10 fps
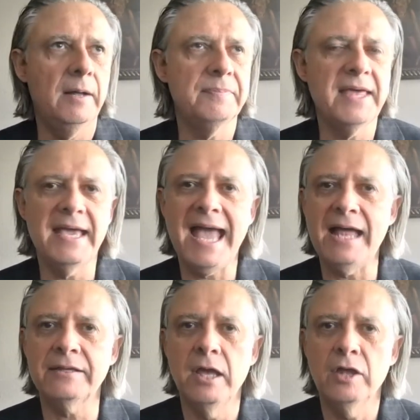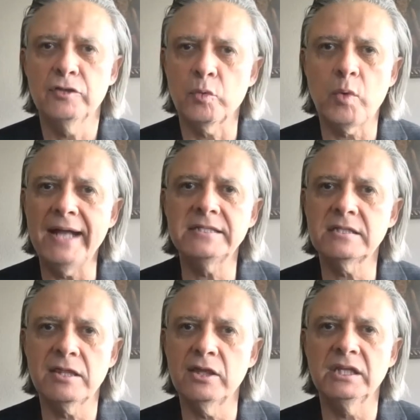They had the rights
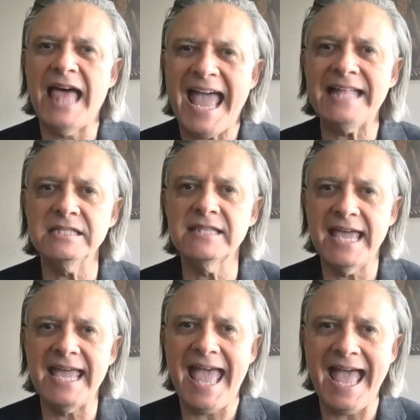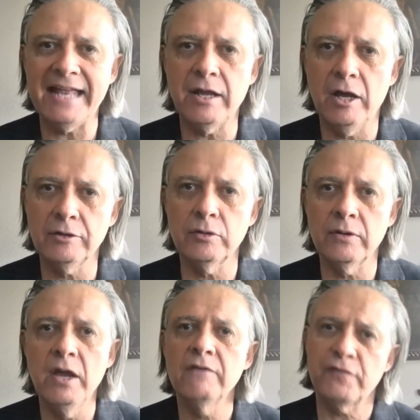to the lands they had
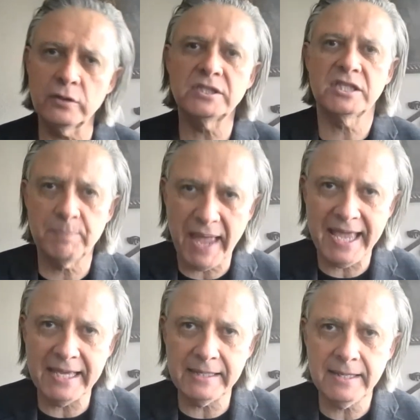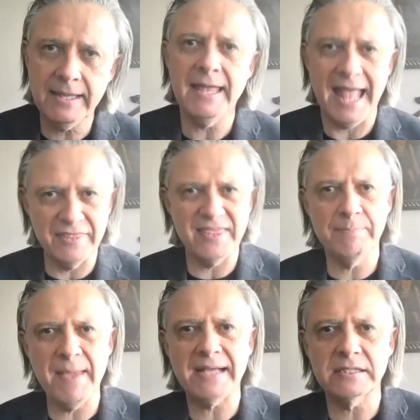under first Spain and then
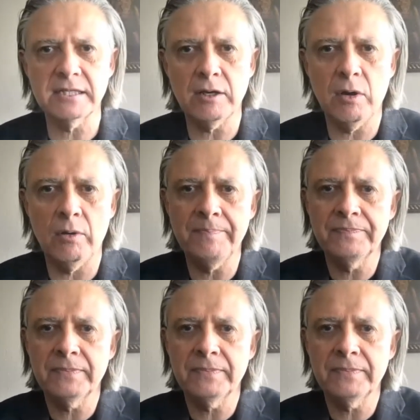Mexico.